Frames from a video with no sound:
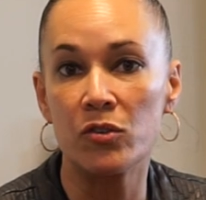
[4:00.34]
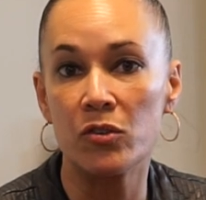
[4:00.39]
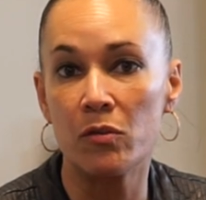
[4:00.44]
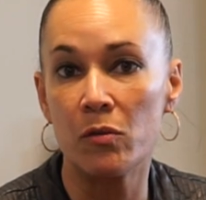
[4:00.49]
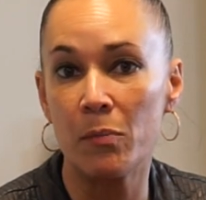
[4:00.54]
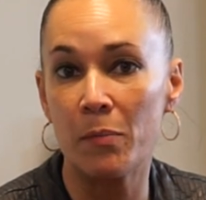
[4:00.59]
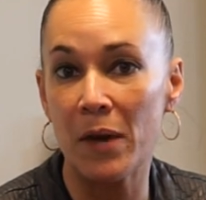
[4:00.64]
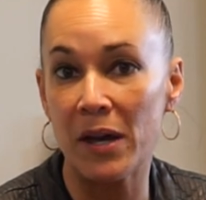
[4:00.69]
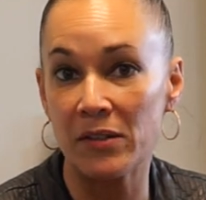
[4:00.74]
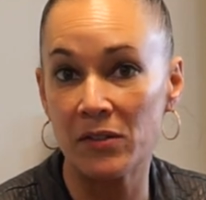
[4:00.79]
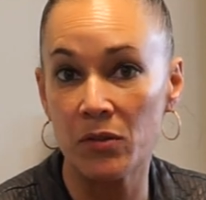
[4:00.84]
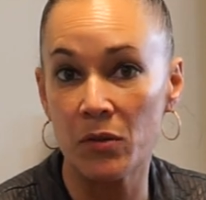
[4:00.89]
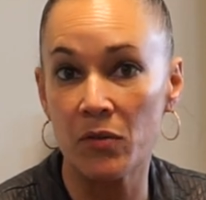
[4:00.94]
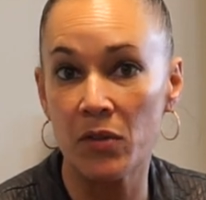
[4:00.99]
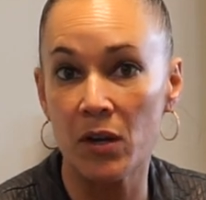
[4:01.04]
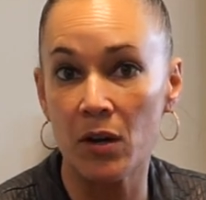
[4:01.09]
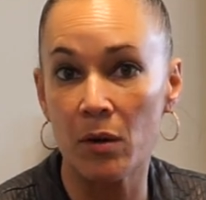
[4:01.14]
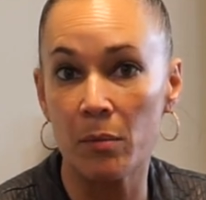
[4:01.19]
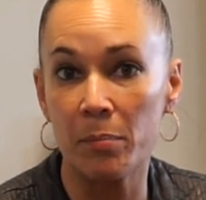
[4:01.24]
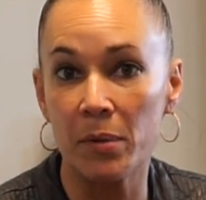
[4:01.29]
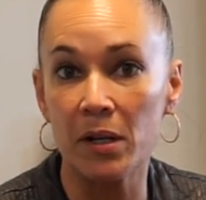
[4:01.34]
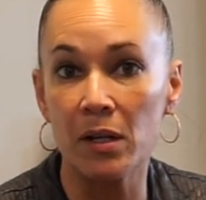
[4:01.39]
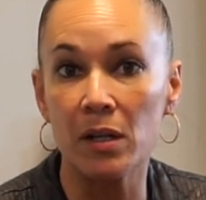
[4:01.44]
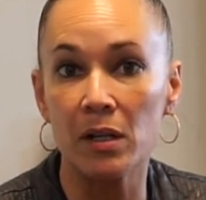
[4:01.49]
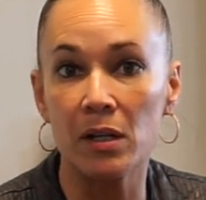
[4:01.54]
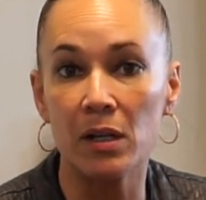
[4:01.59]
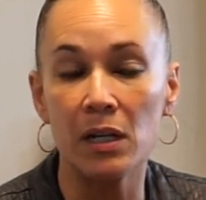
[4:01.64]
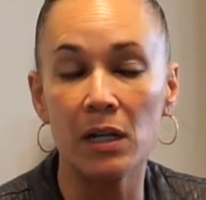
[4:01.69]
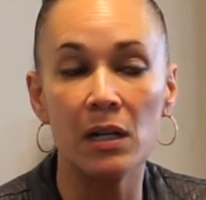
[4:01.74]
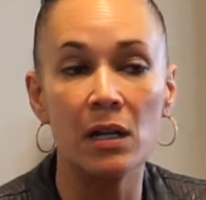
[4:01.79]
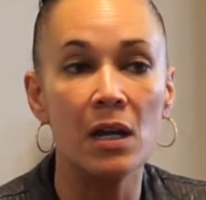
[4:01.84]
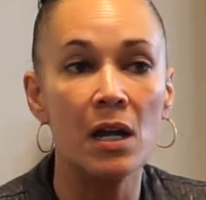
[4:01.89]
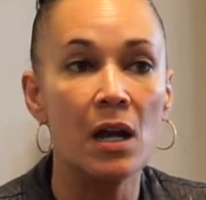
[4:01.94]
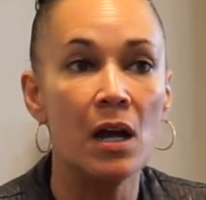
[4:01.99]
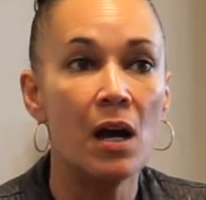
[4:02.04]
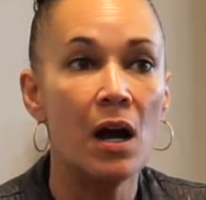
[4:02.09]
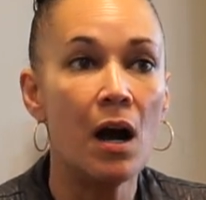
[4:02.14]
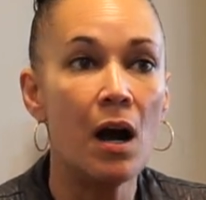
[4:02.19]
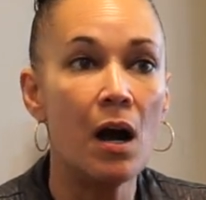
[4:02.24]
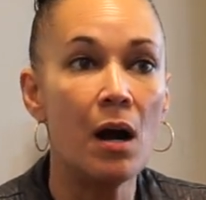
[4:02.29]
to the best of their ability?
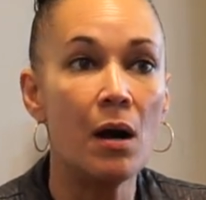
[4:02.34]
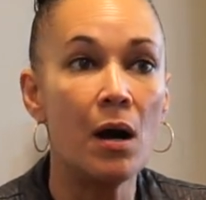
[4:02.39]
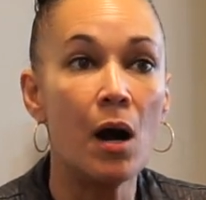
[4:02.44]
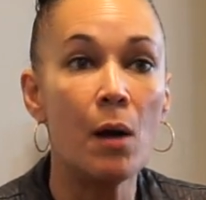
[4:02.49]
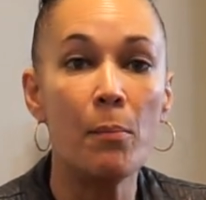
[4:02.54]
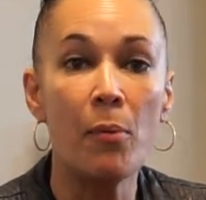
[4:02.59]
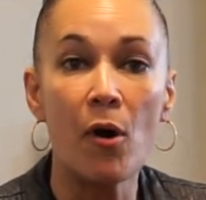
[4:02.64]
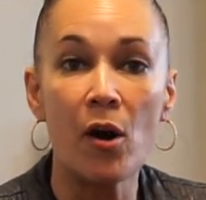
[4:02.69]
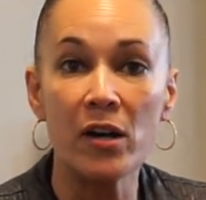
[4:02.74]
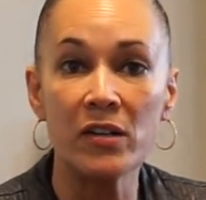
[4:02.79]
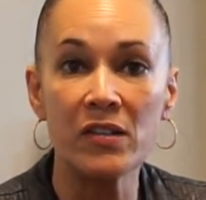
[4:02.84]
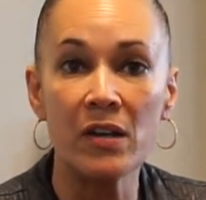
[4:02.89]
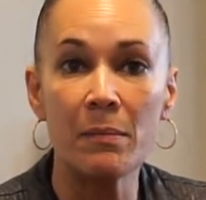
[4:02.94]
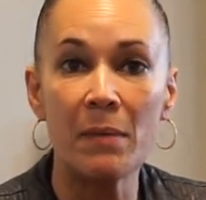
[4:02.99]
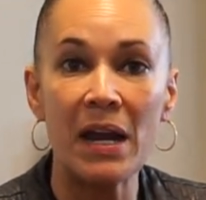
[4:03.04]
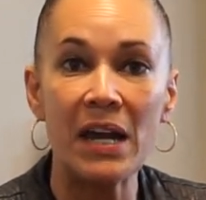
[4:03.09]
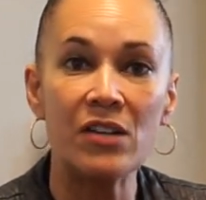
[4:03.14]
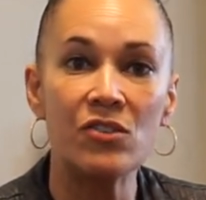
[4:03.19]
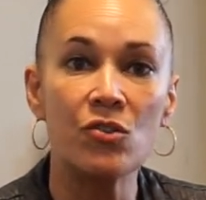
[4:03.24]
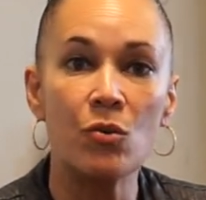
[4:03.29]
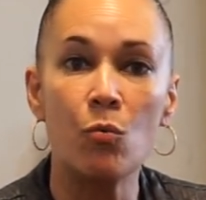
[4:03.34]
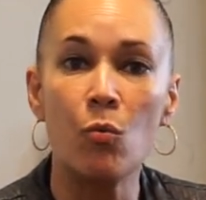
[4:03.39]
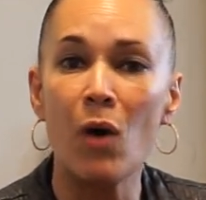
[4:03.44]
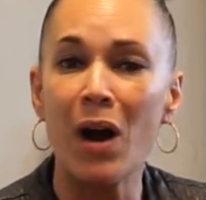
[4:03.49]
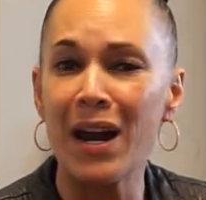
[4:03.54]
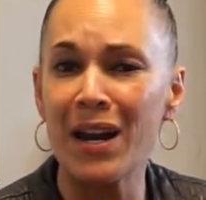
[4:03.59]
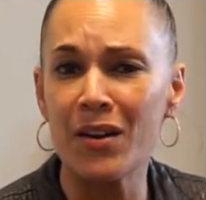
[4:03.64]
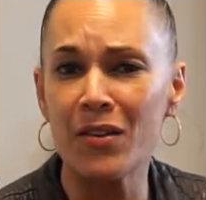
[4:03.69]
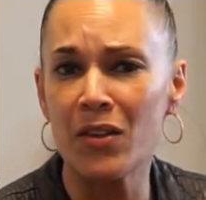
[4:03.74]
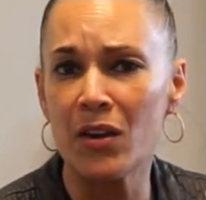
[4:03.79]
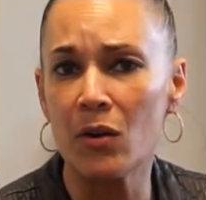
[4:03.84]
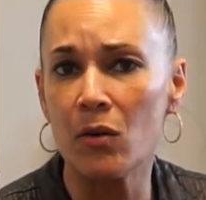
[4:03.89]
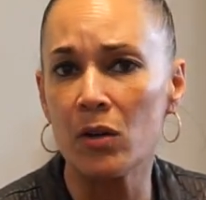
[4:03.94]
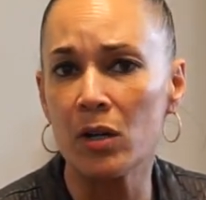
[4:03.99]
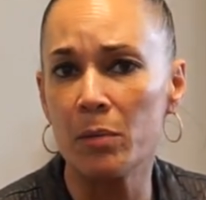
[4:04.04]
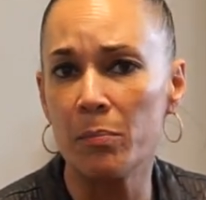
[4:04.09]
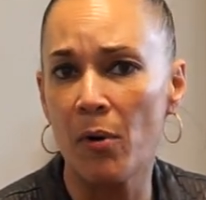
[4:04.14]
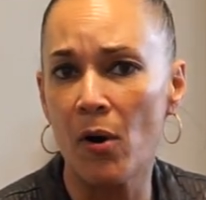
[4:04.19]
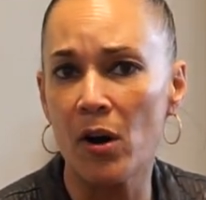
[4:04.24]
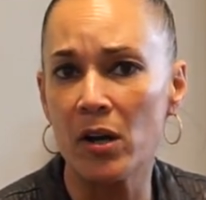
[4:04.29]
Uh, a part-time agent, why are they
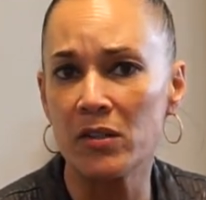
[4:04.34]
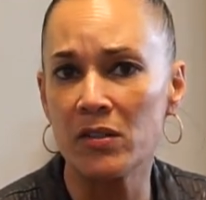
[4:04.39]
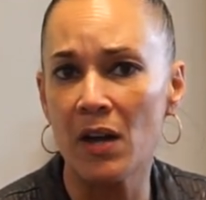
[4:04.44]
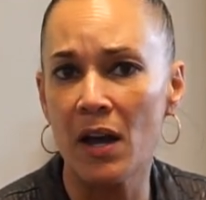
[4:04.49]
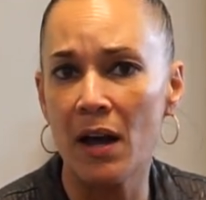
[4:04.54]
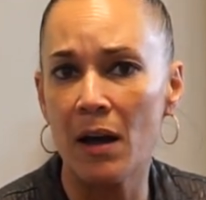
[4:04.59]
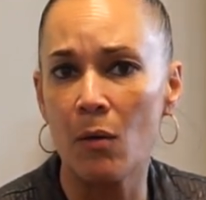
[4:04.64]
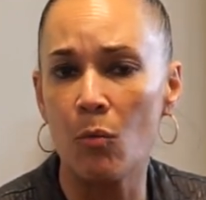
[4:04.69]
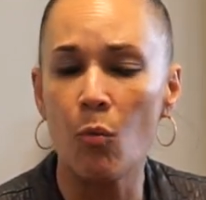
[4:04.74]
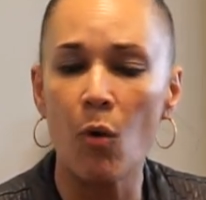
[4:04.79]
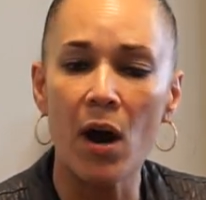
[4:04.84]
only part-time?